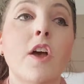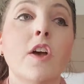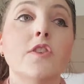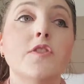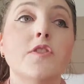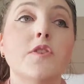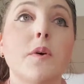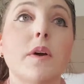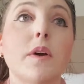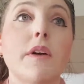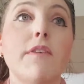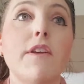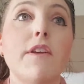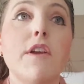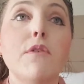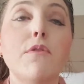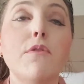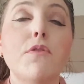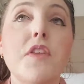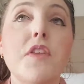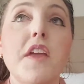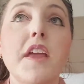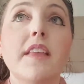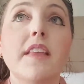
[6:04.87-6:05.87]
So if
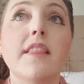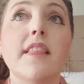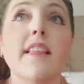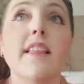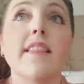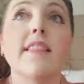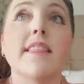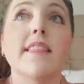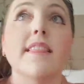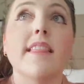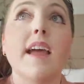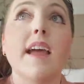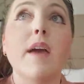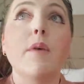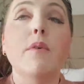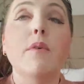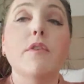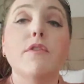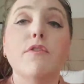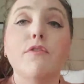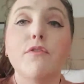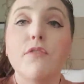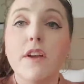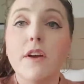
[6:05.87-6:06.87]
you think that they
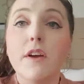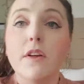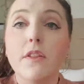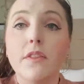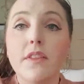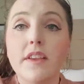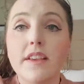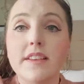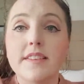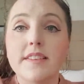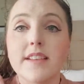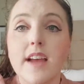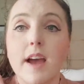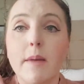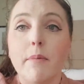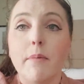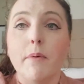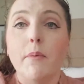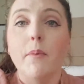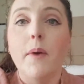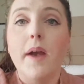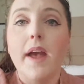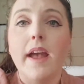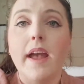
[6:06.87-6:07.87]
would feel these type
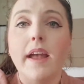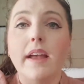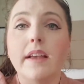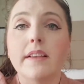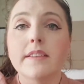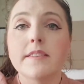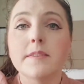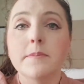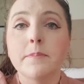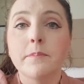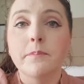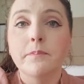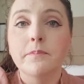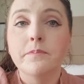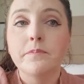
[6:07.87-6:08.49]
of ways,